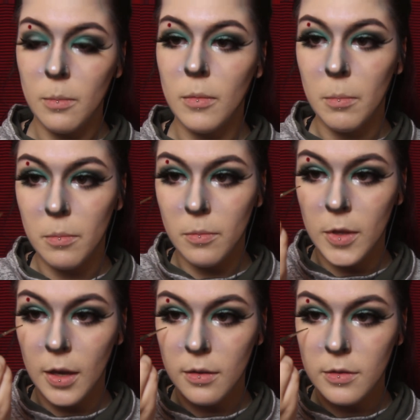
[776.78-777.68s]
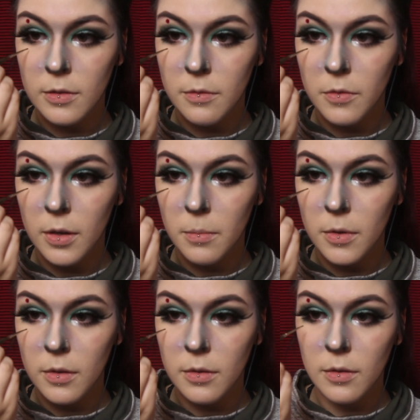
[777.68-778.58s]
I'm, just afraid I'm
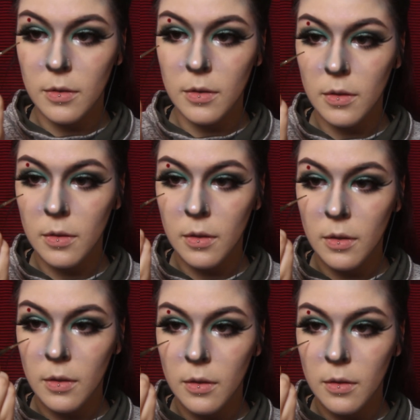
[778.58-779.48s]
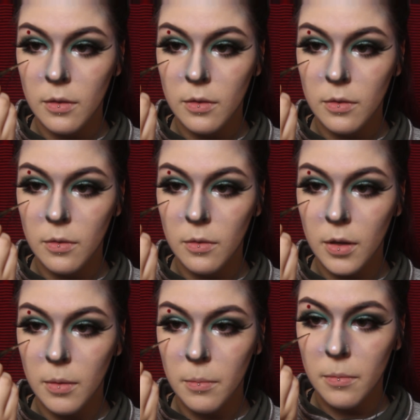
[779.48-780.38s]
gonna screw it
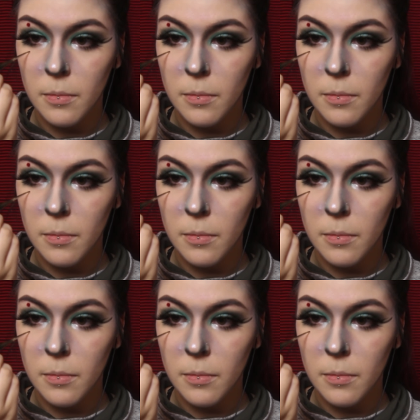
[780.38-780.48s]
up.